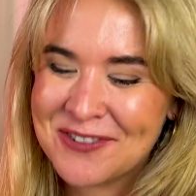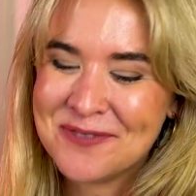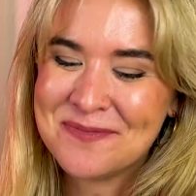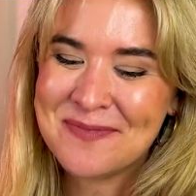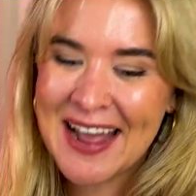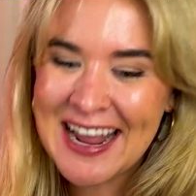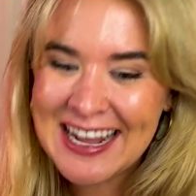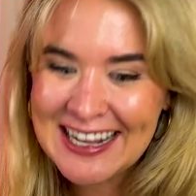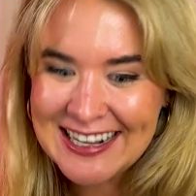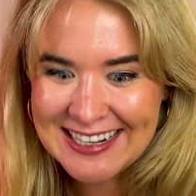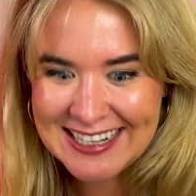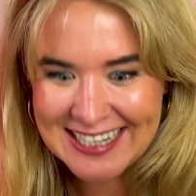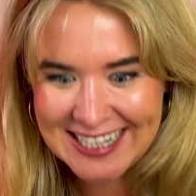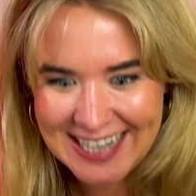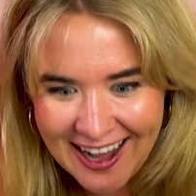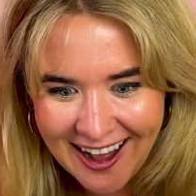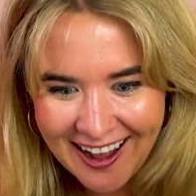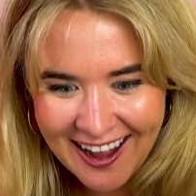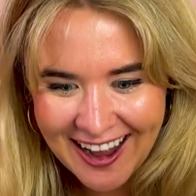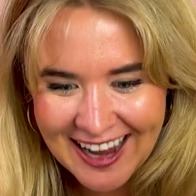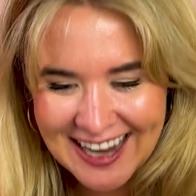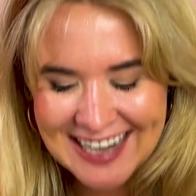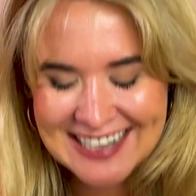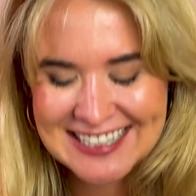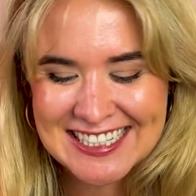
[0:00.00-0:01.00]
oh my
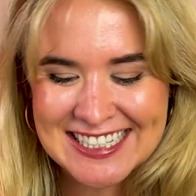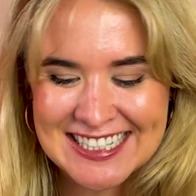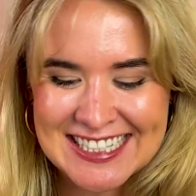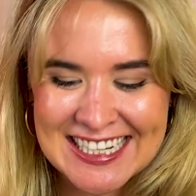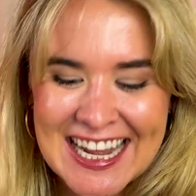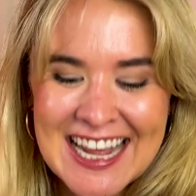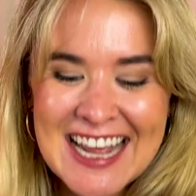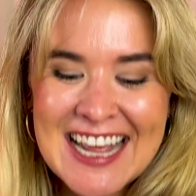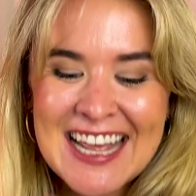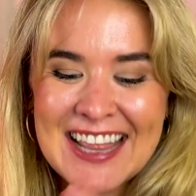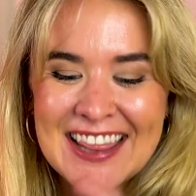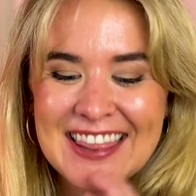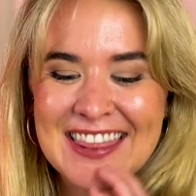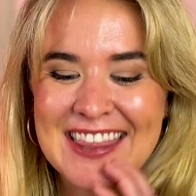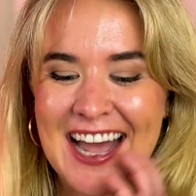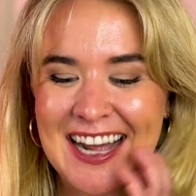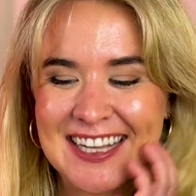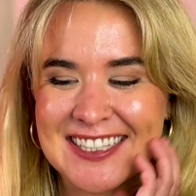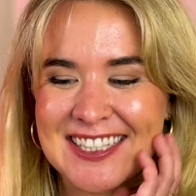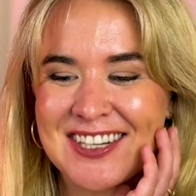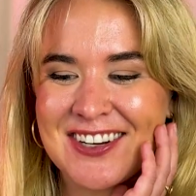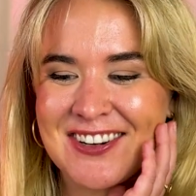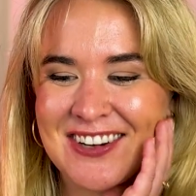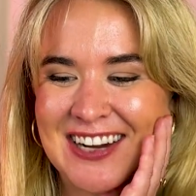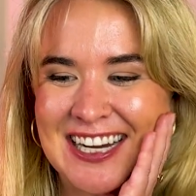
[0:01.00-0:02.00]
gosh.
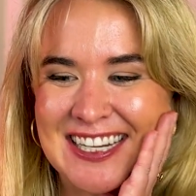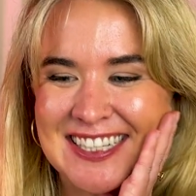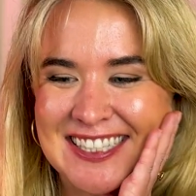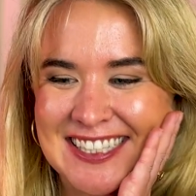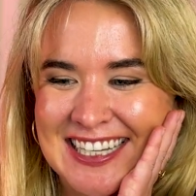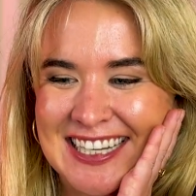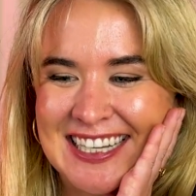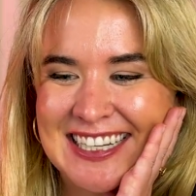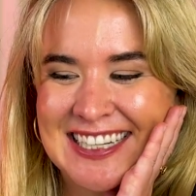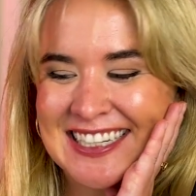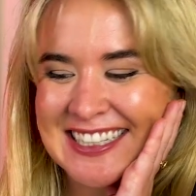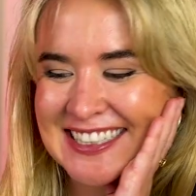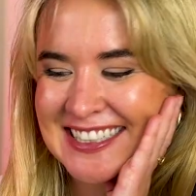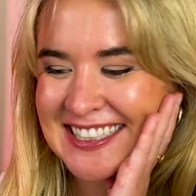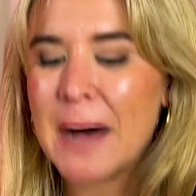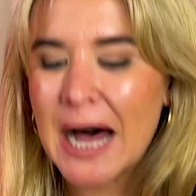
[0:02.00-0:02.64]
That's crazy.